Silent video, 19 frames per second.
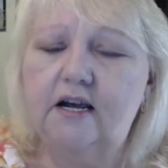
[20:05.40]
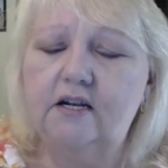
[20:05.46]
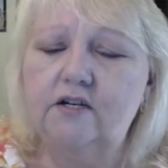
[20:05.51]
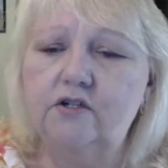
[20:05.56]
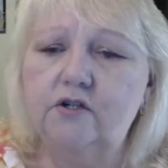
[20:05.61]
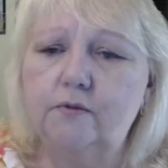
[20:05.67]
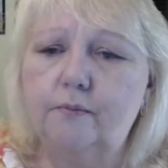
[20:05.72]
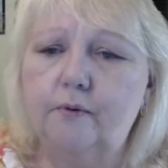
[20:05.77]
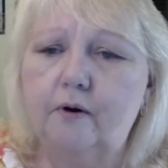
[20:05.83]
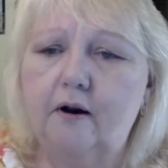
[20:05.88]

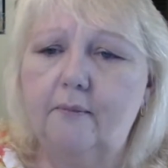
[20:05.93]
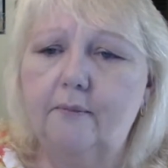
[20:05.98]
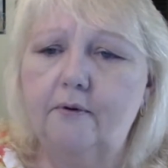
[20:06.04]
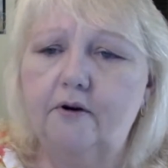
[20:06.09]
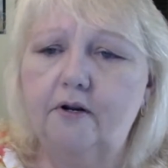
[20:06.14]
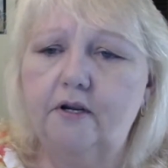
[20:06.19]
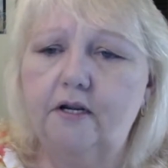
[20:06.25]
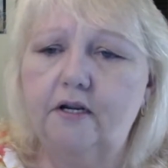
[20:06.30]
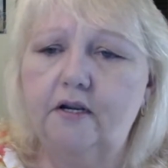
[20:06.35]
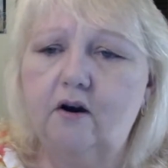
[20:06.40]
at your
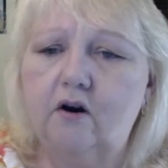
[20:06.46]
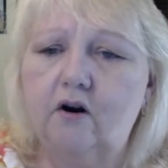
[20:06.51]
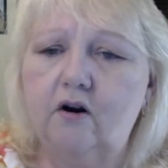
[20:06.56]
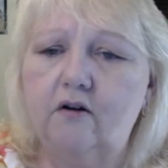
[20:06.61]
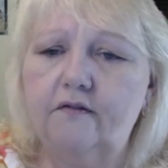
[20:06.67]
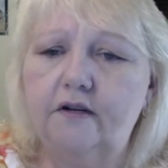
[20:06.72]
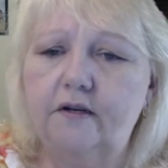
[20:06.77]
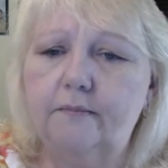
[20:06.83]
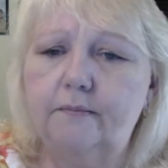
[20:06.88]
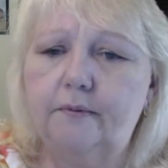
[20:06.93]
property,
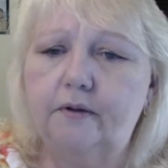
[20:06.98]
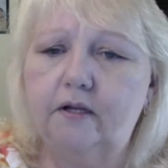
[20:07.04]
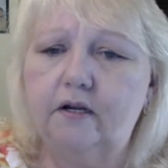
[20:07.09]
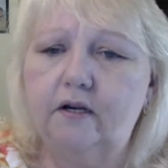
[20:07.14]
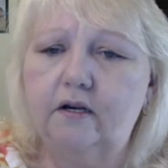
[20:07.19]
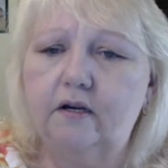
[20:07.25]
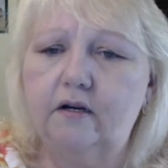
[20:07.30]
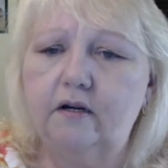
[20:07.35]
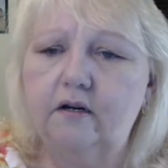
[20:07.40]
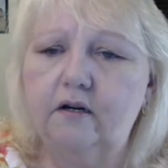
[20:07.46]
RV
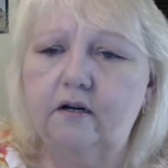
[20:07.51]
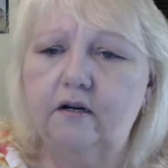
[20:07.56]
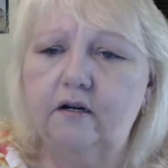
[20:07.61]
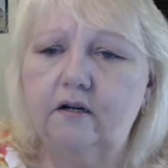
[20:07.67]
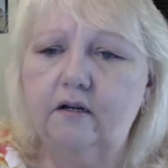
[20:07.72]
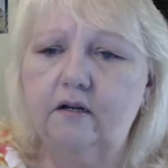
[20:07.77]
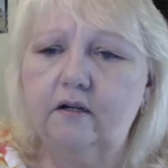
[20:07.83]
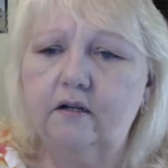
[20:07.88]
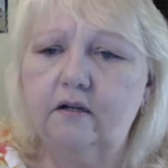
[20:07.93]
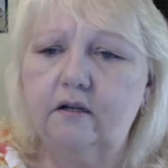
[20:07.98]
plug
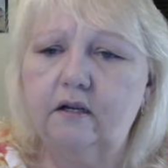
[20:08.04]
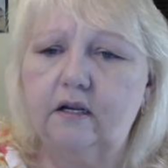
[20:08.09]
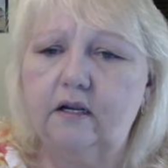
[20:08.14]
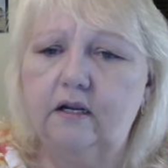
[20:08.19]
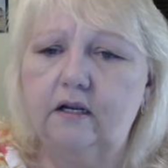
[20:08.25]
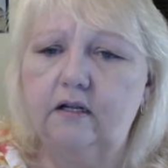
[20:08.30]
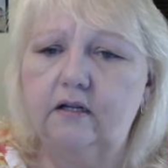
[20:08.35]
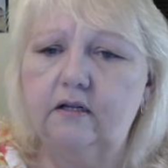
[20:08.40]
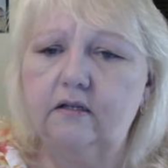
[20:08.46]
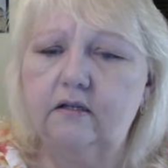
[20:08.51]

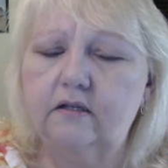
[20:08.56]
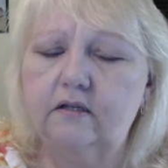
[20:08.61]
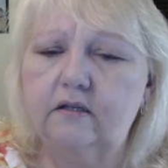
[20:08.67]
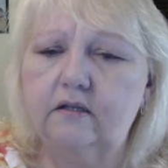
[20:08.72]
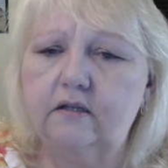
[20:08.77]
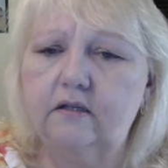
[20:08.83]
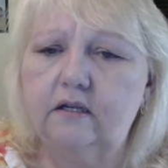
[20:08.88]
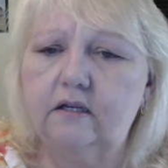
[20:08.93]
in